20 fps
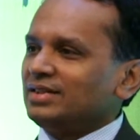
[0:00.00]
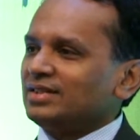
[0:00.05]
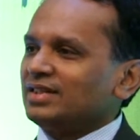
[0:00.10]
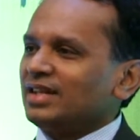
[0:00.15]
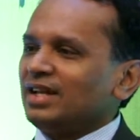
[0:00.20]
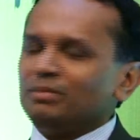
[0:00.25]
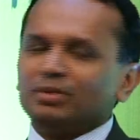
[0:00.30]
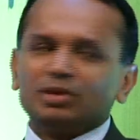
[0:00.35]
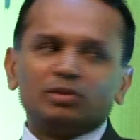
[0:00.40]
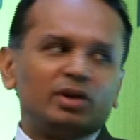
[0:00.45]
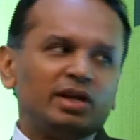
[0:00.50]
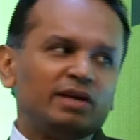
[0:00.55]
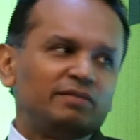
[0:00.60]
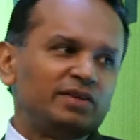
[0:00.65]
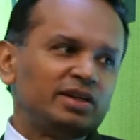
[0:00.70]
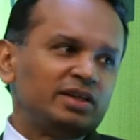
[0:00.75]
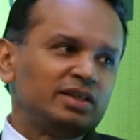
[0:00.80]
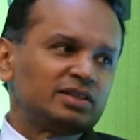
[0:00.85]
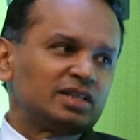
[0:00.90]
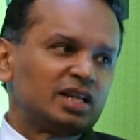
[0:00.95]
Islamic will have
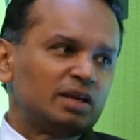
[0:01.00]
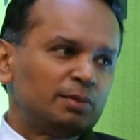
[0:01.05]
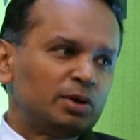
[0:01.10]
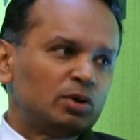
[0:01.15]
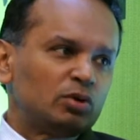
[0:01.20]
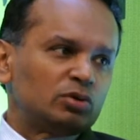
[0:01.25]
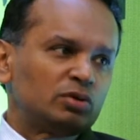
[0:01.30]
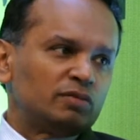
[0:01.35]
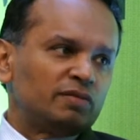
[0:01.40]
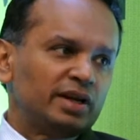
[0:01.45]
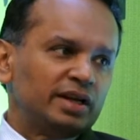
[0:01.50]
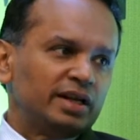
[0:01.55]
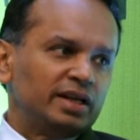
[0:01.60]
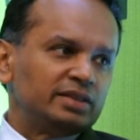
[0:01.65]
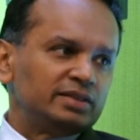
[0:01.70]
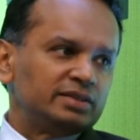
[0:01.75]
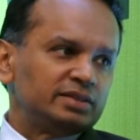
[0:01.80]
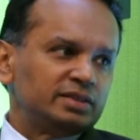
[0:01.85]
an Islamic auto finance.